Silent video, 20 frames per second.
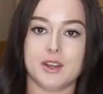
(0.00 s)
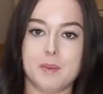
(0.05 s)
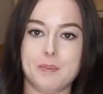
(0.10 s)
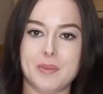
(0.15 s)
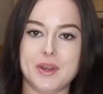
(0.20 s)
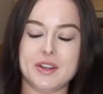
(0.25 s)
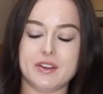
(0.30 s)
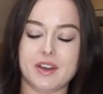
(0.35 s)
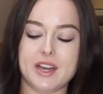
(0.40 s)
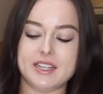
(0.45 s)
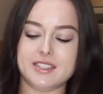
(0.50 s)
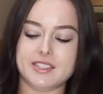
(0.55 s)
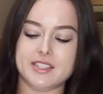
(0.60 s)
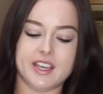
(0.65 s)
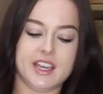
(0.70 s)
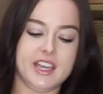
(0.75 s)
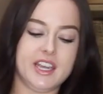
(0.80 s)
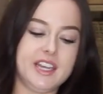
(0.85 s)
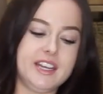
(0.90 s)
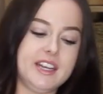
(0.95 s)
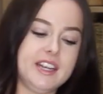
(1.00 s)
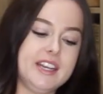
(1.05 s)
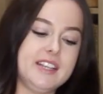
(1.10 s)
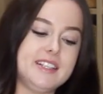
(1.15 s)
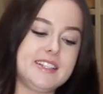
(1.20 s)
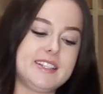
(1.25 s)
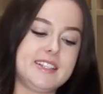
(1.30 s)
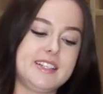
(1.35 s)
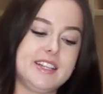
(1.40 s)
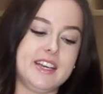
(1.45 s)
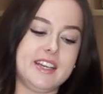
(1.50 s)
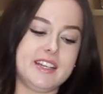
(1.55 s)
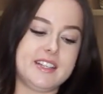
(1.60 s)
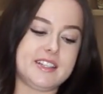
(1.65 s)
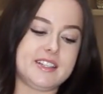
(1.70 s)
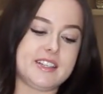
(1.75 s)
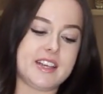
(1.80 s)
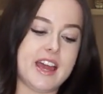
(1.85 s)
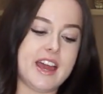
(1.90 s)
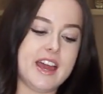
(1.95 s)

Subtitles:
Number 19 is this